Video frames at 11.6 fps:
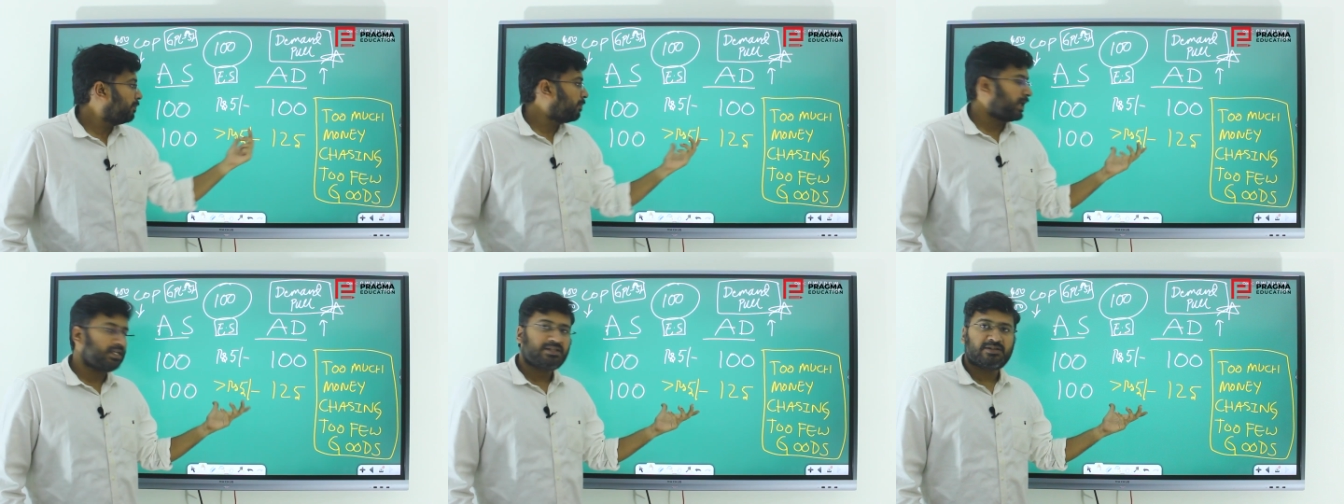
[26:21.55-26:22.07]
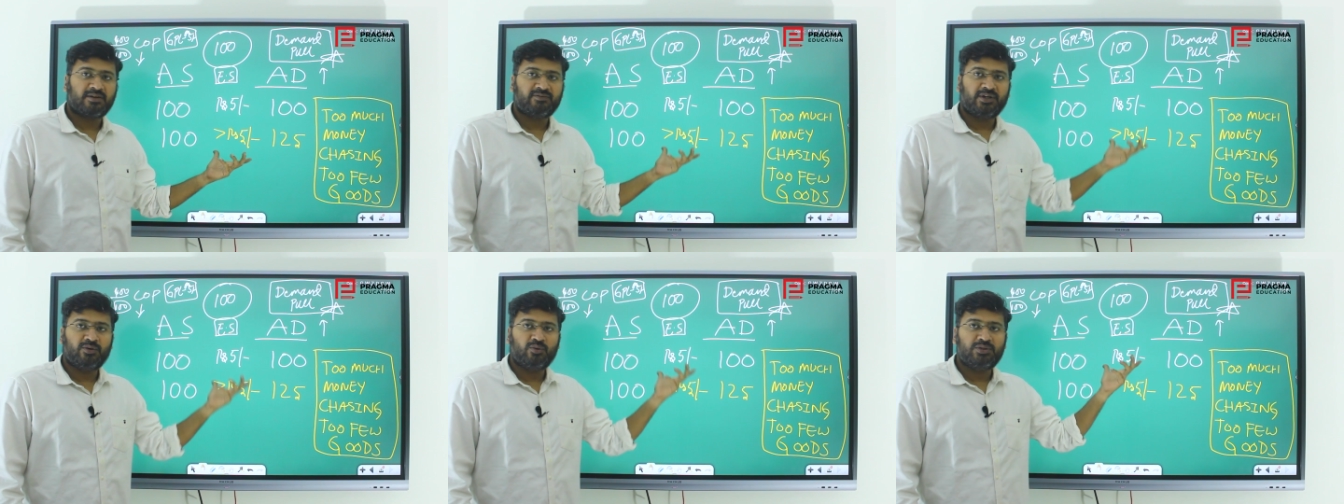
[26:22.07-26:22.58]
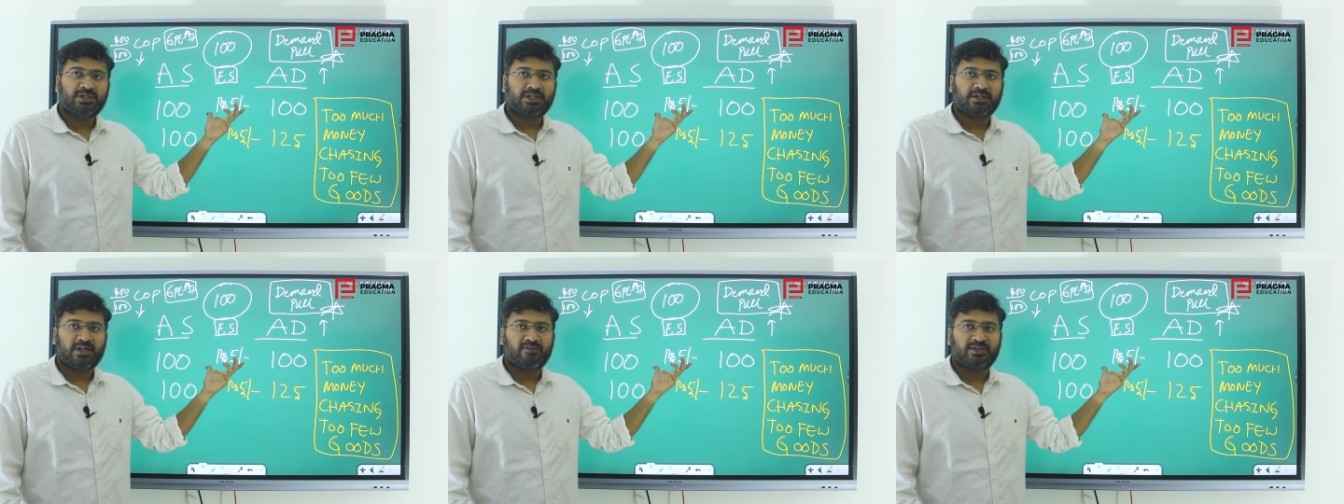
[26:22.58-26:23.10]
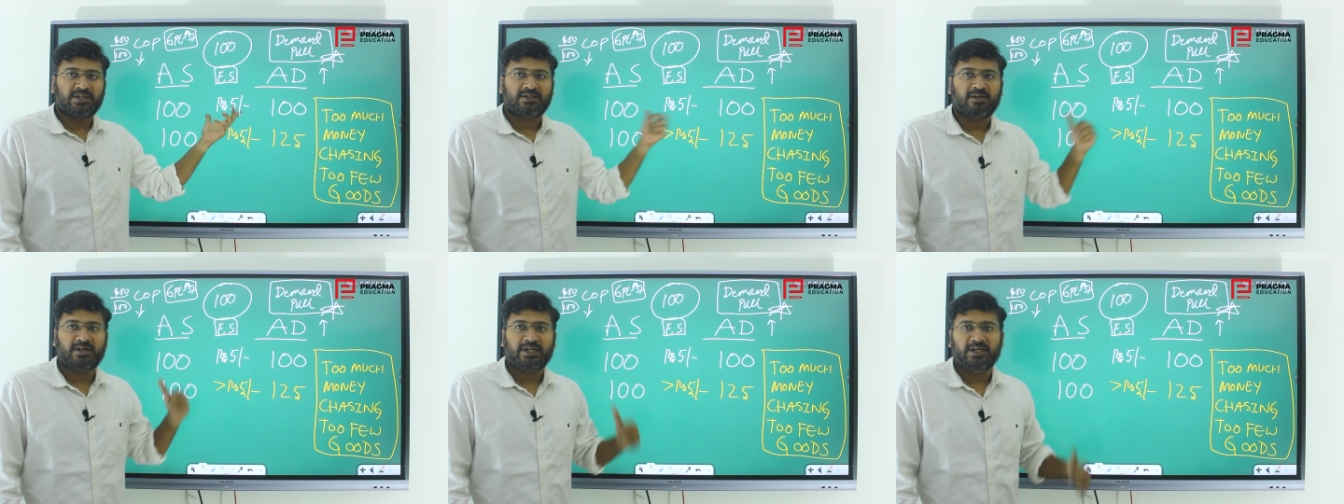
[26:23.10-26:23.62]
the prices of the goods and
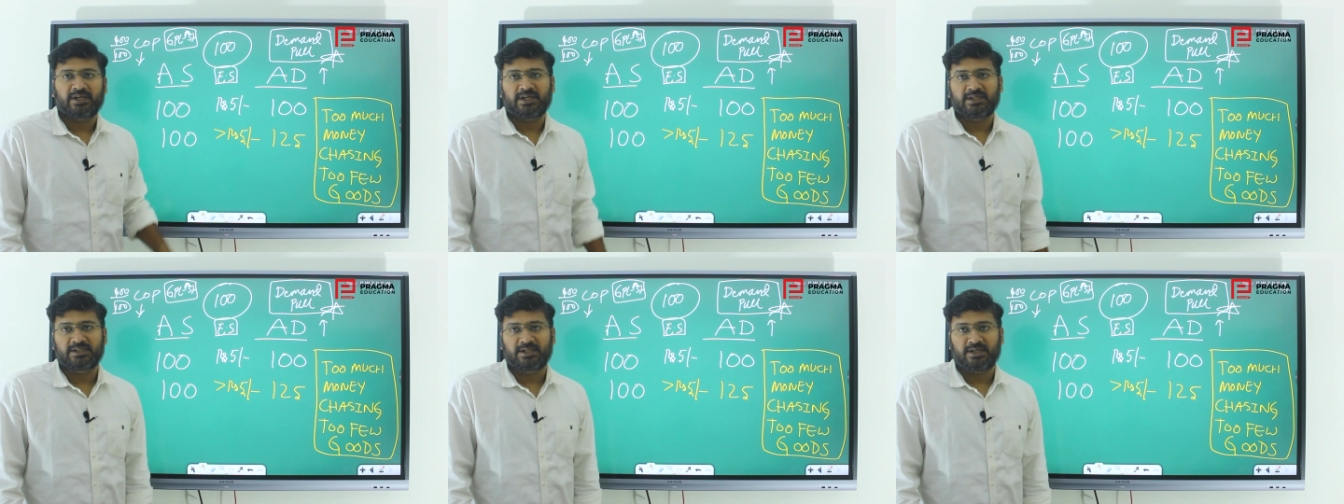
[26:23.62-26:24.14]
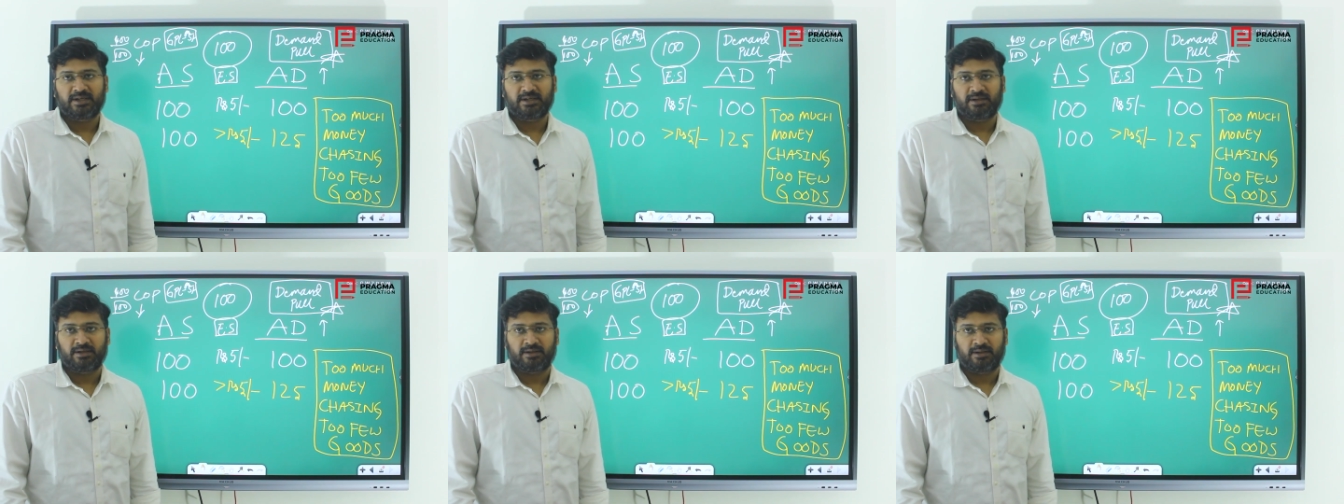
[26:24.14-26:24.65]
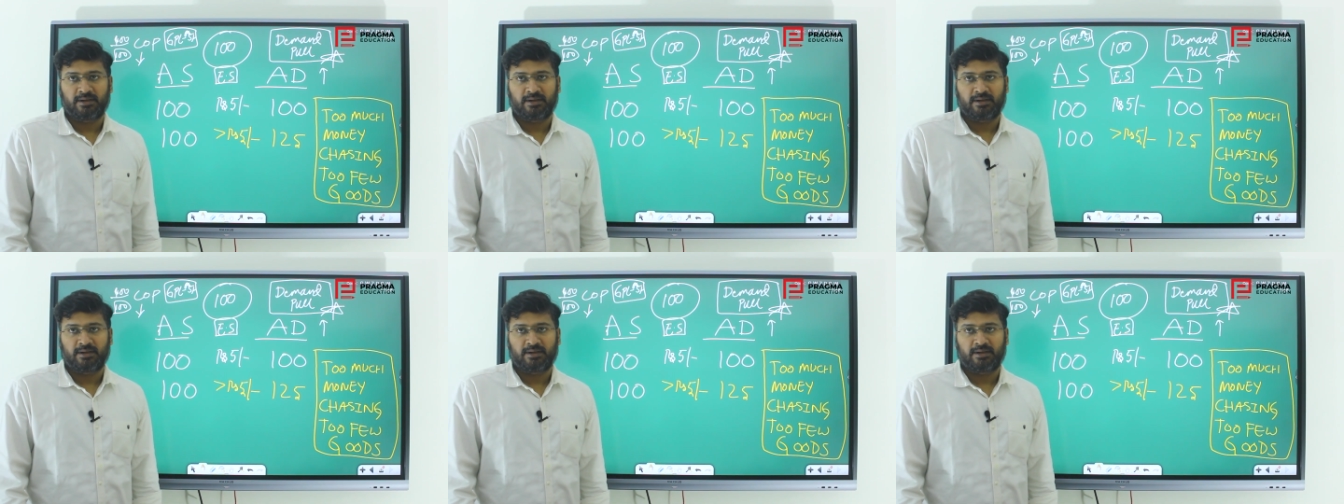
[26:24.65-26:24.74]
services are increasing.